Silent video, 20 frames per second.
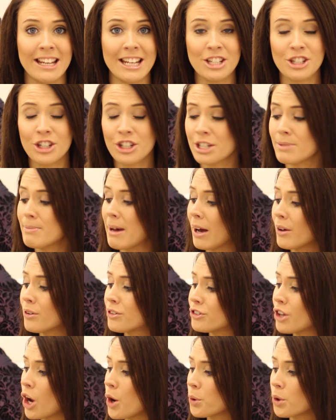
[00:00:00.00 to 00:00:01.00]
It just
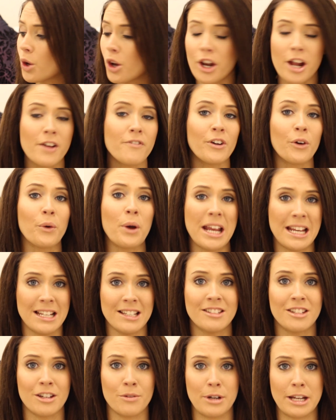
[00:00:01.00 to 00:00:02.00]
smells so good. I feel
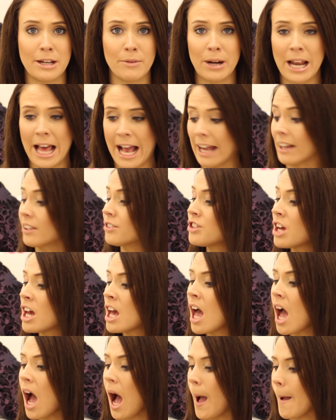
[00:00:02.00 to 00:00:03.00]
instantly relaxed.
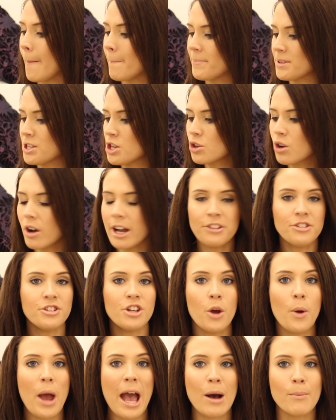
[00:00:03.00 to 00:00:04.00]
You guys
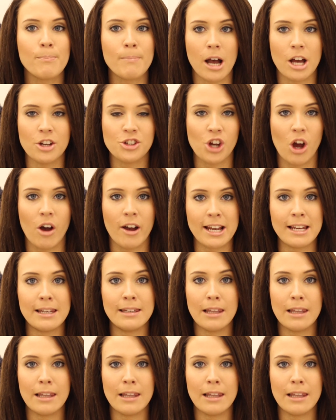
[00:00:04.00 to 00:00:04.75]
know how much I